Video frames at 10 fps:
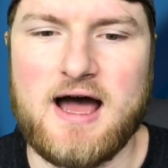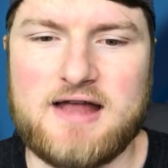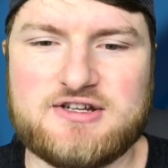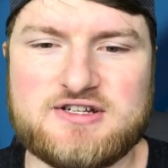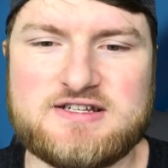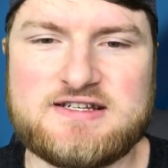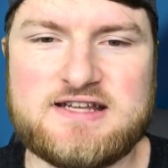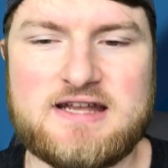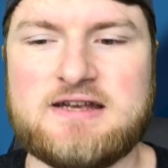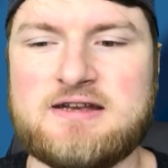just
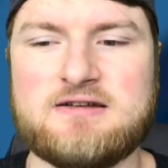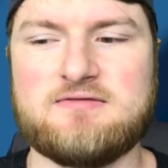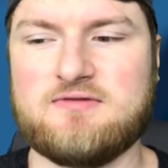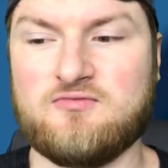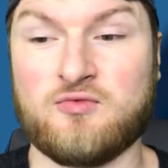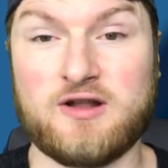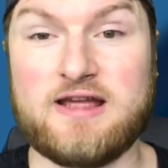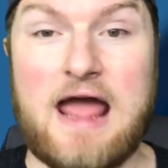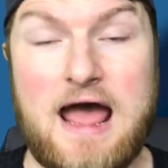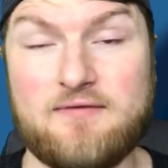didn't
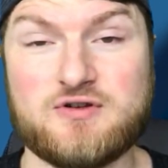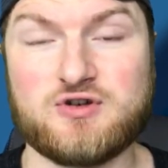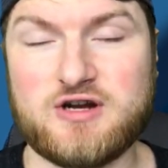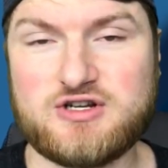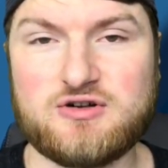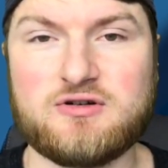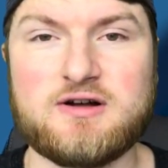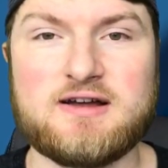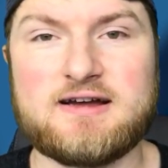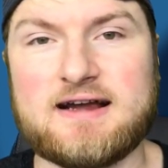really have a
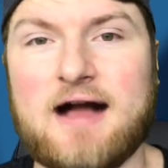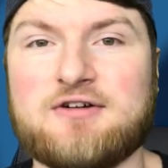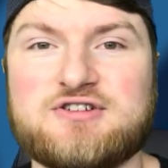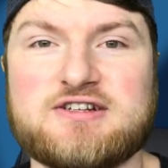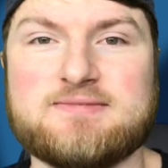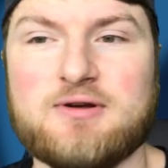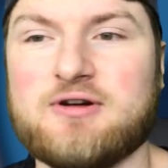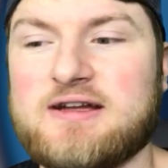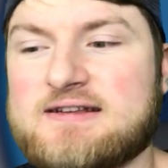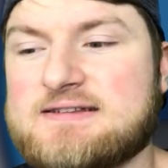traditional college
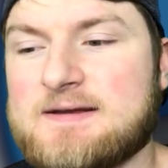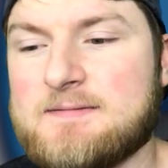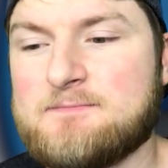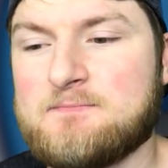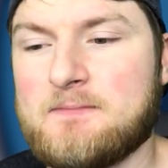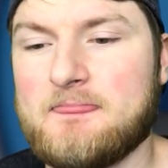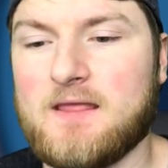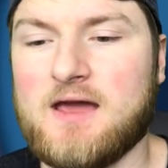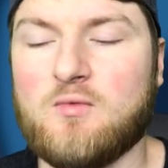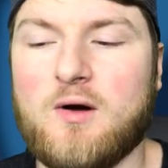experience.
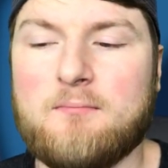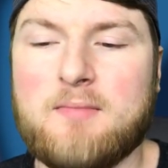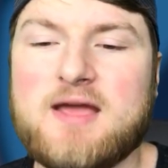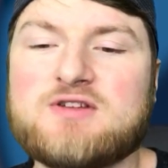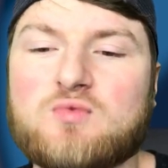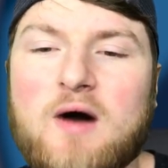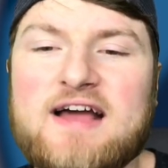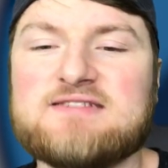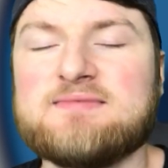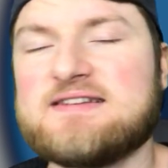And what makes
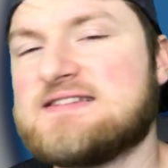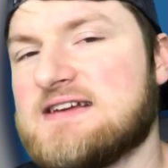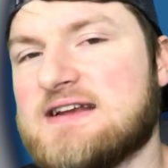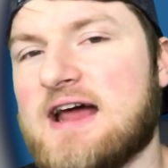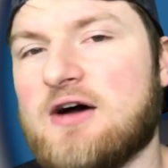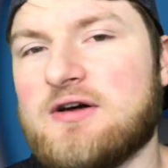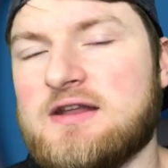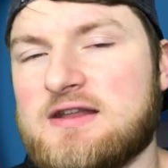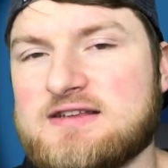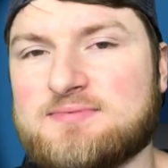Wiseman stand out
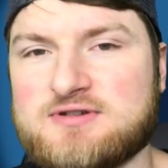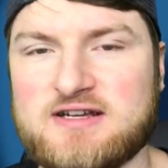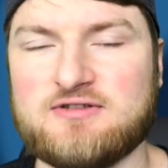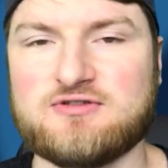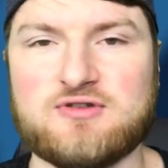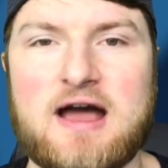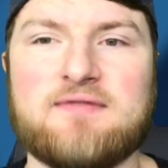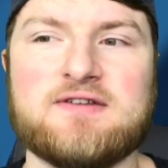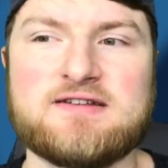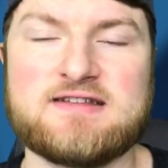in this particular
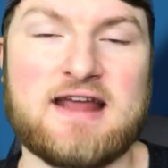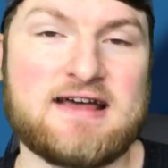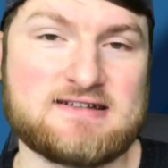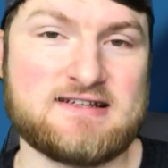draft is that, as I